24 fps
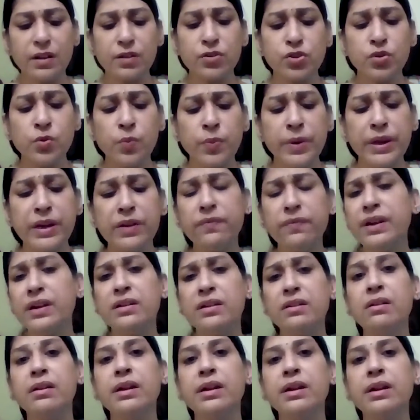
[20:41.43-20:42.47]
So when we are
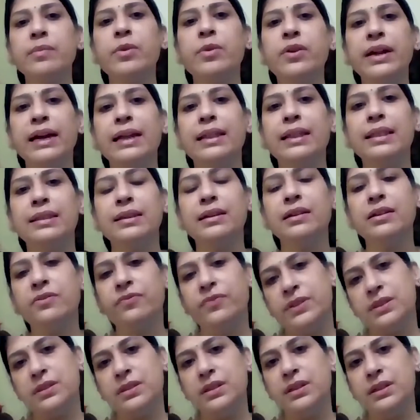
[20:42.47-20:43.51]
talking about healthcare
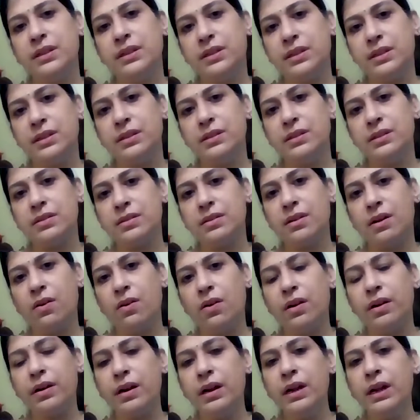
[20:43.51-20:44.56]
facilities,
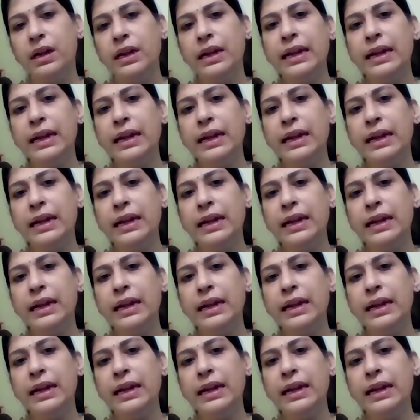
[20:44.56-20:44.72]
or